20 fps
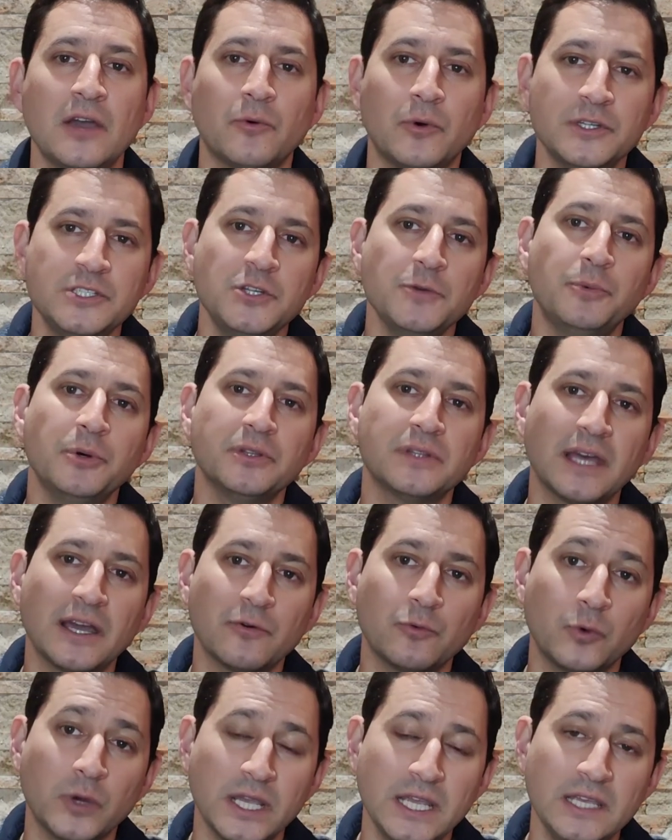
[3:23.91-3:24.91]
Once you put
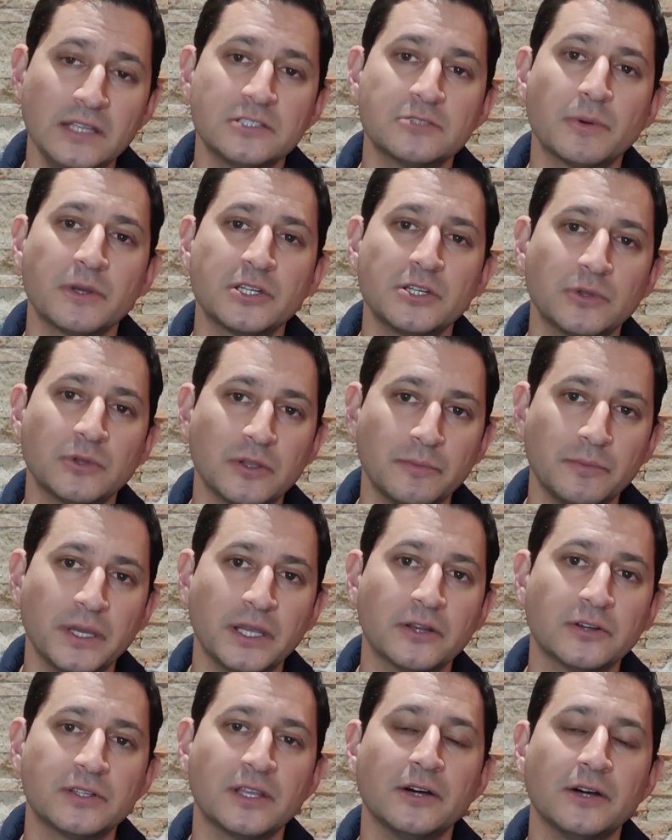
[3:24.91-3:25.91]
that weight, especially with a
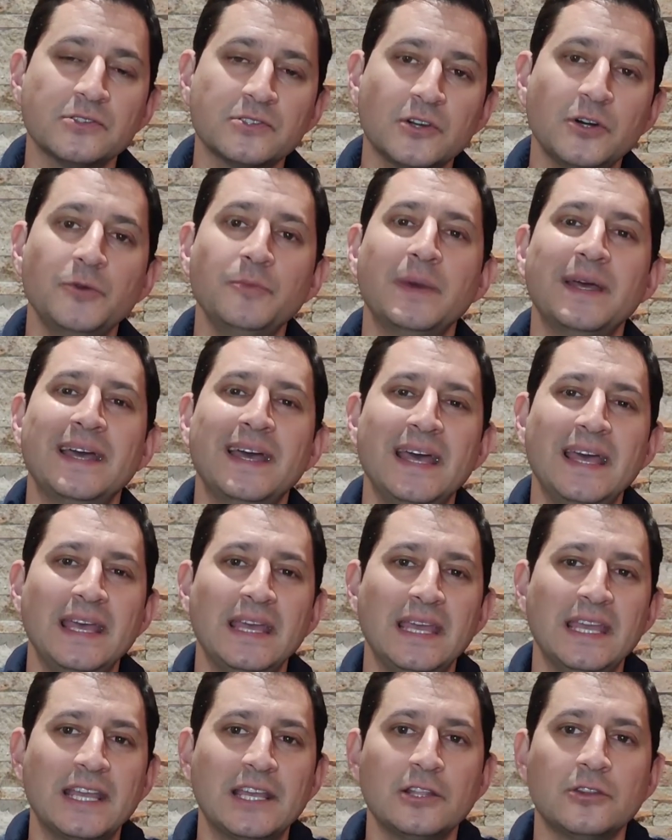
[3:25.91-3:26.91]
bigger telescope,
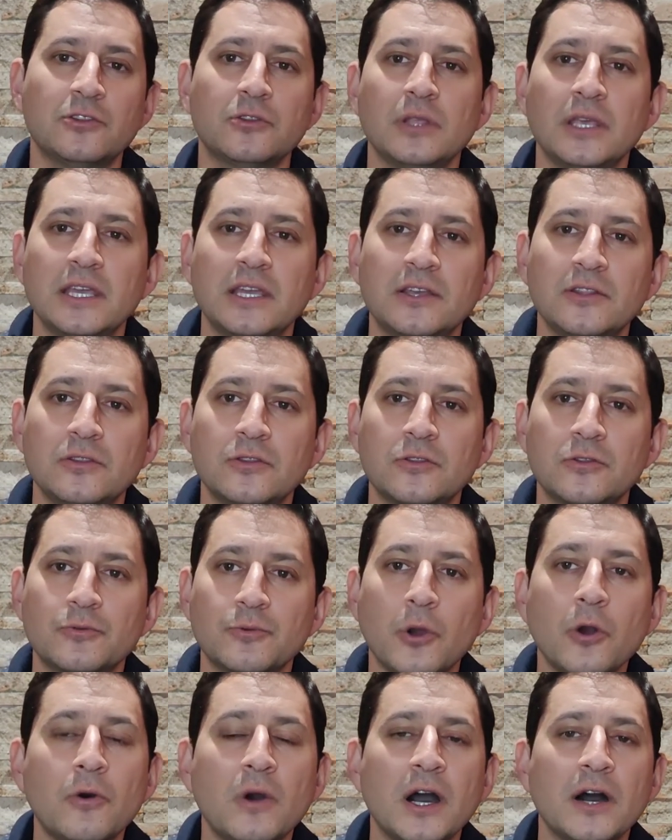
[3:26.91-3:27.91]
it can
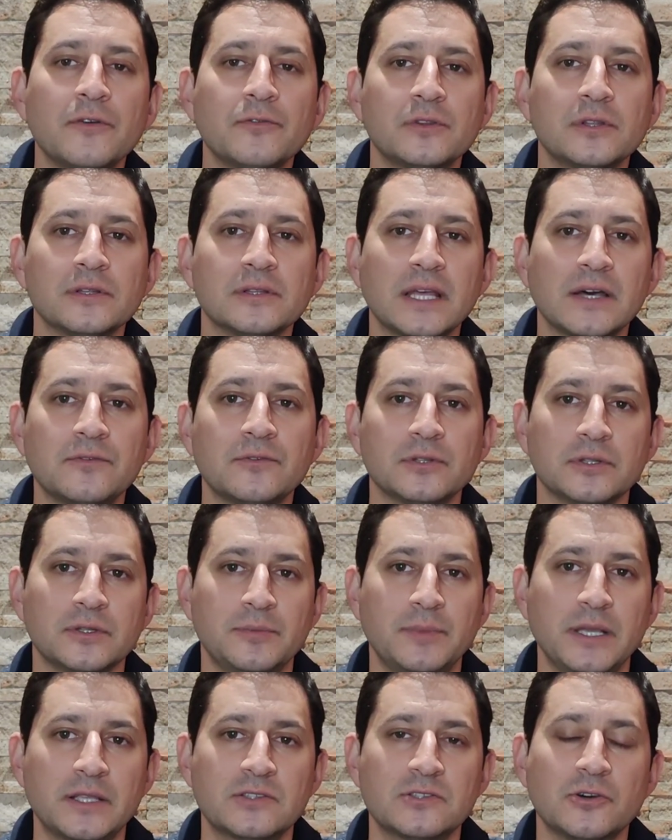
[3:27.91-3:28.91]
throw off the level a
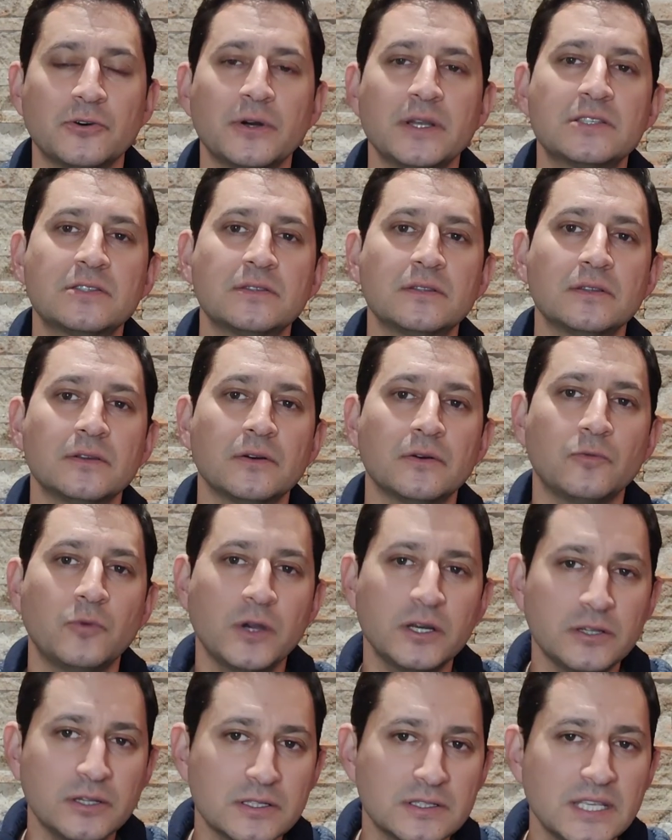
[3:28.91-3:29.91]
bit. So it's
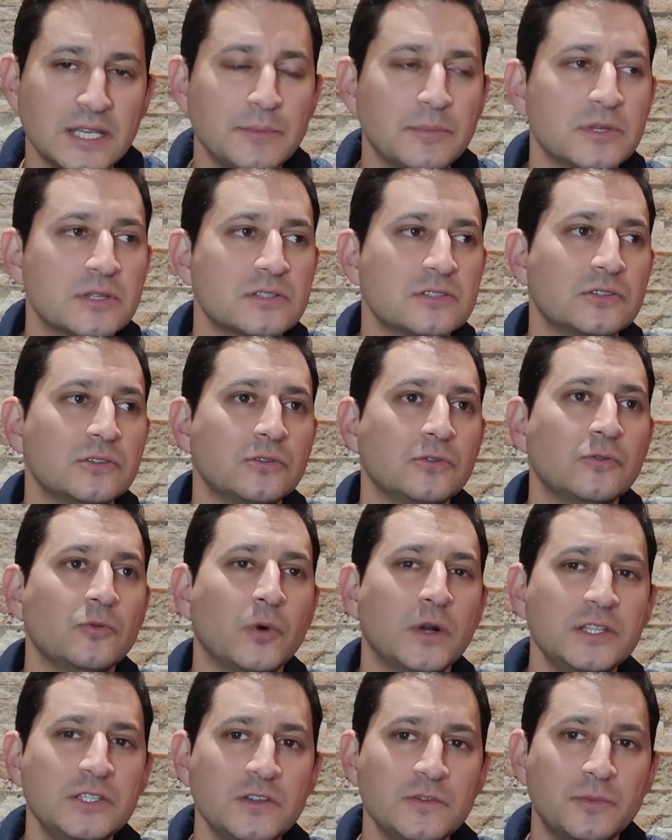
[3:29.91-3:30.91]
one good tip is to,
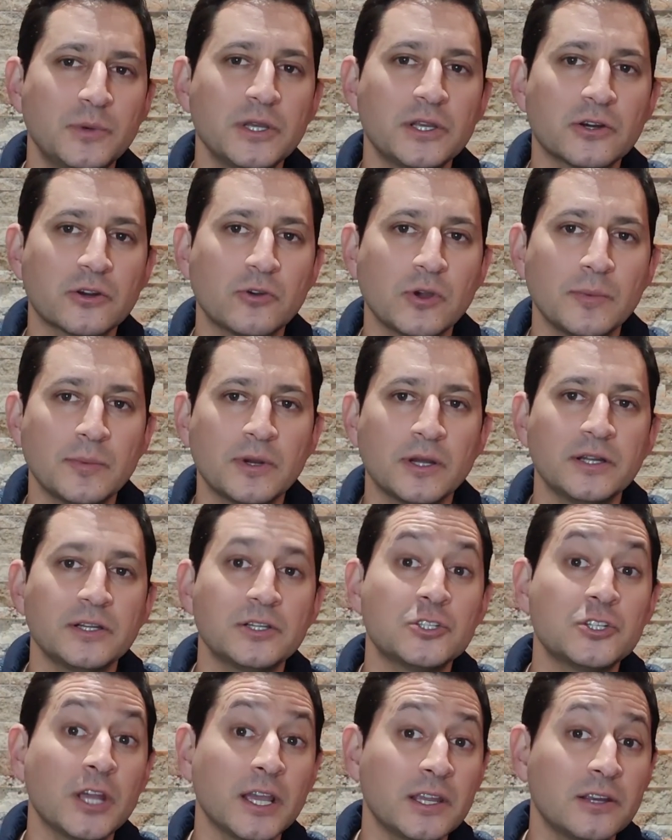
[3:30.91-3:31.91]
once you put your equipment
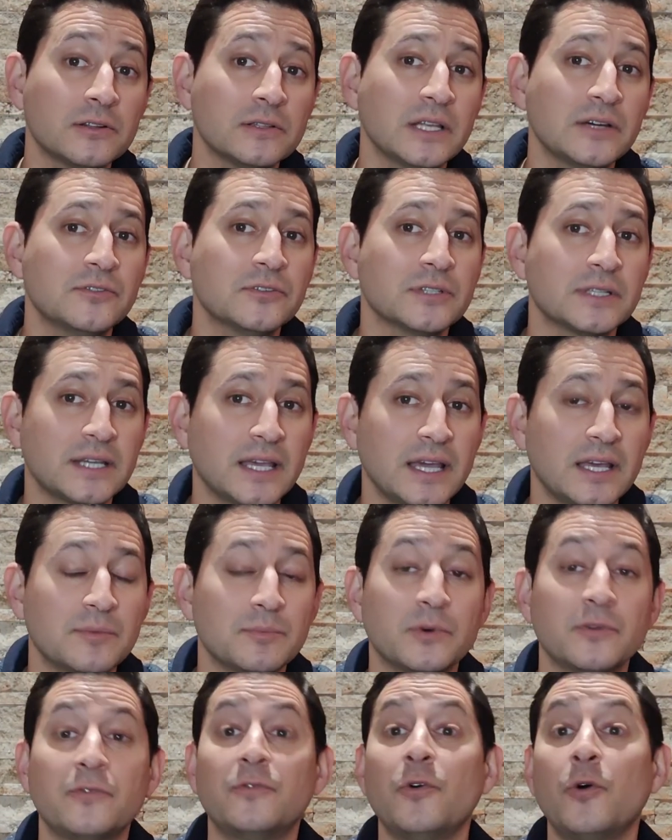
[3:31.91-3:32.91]
on, check your level
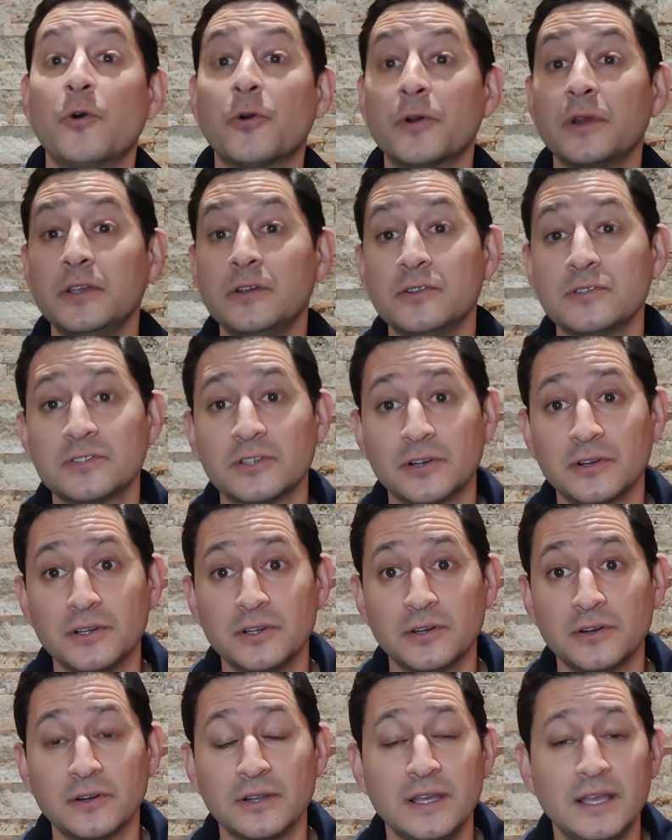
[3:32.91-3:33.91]
again before you
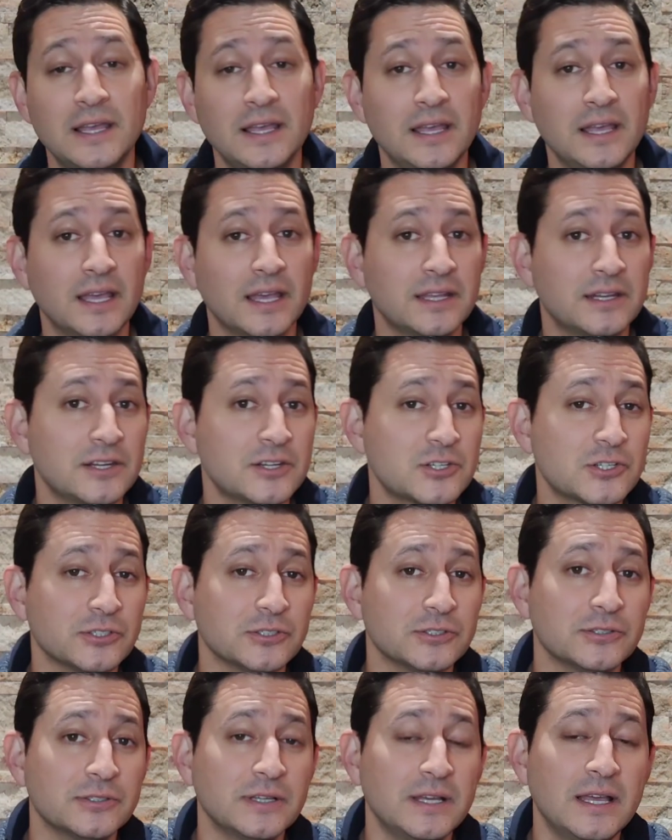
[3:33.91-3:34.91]
start your
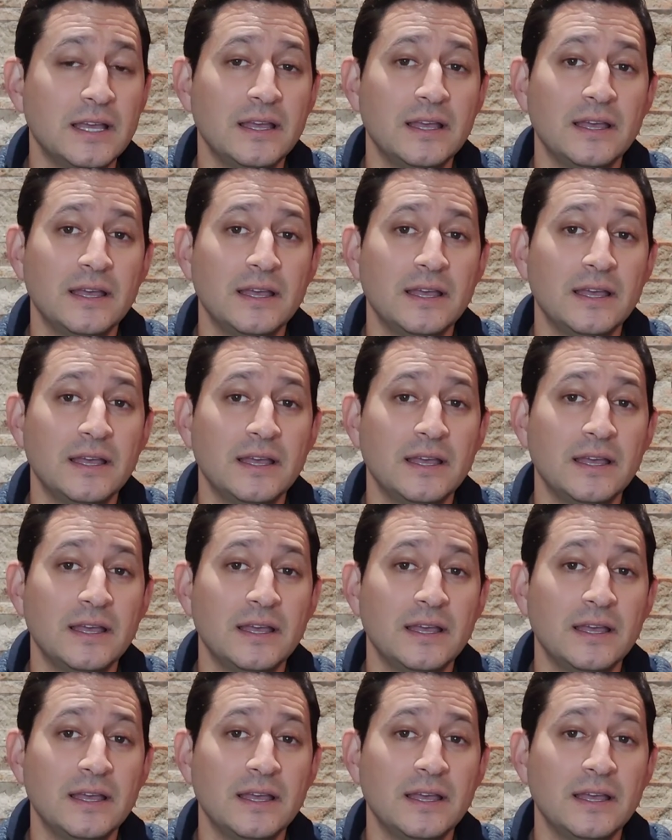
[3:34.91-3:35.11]
initial